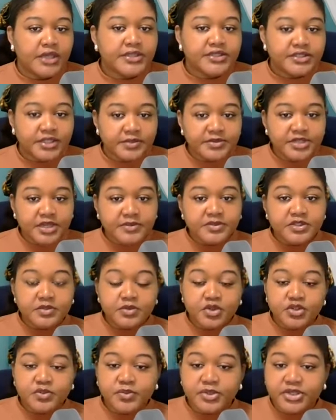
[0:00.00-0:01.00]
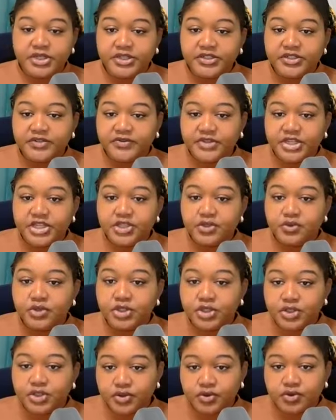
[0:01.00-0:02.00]
Sometimes the most productive thing you
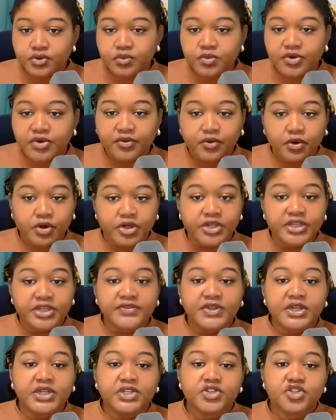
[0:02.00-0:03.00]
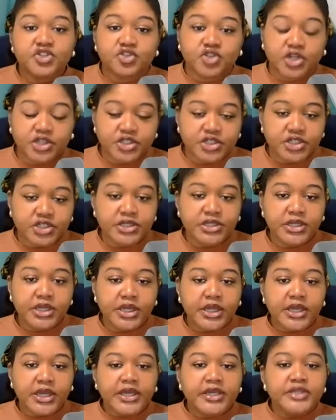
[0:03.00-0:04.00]
can do before giving instruction
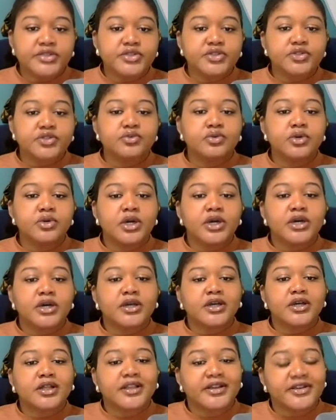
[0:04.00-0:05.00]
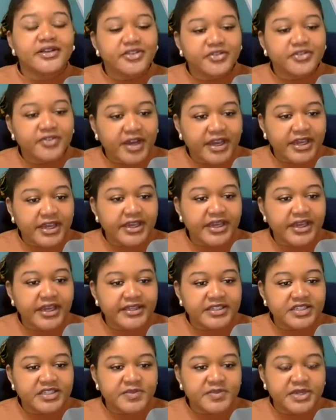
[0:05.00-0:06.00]
is to clarify
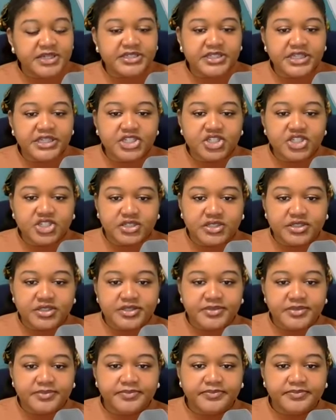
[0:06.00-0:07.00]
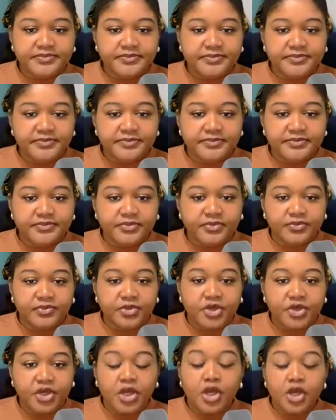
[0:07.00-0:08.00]
expectations,
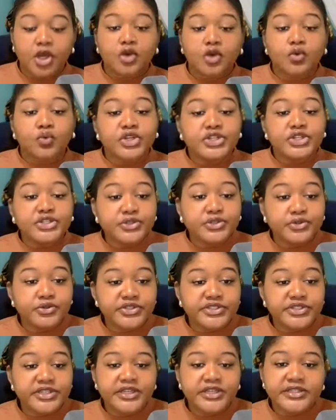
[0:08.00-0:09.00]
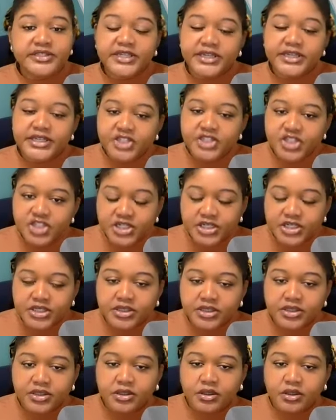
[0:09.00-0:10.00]
reduce
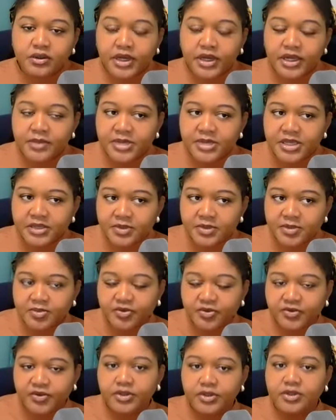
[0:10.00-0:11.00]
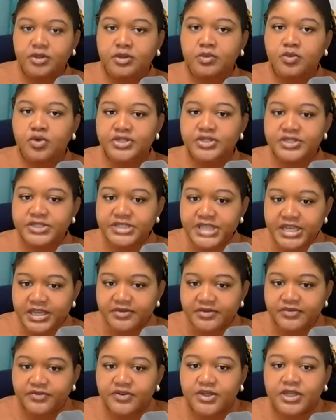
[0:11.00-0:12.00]
tension, okay? Make people feel a little more
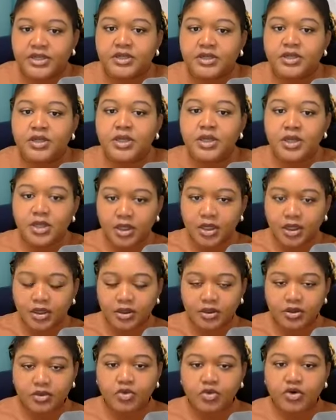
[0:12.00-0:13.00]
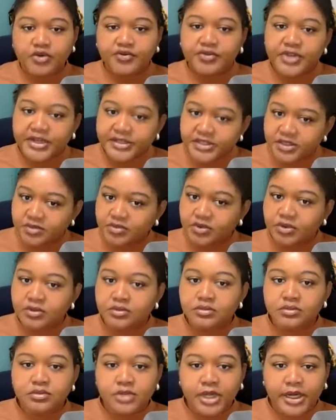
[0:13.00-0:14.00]
safe and a little more
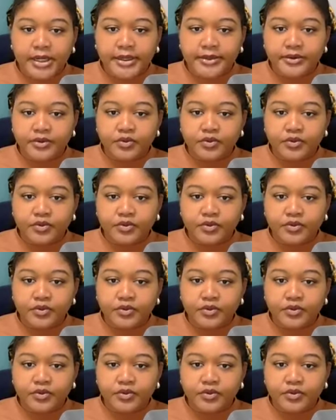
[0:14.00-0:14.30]
flexible, right?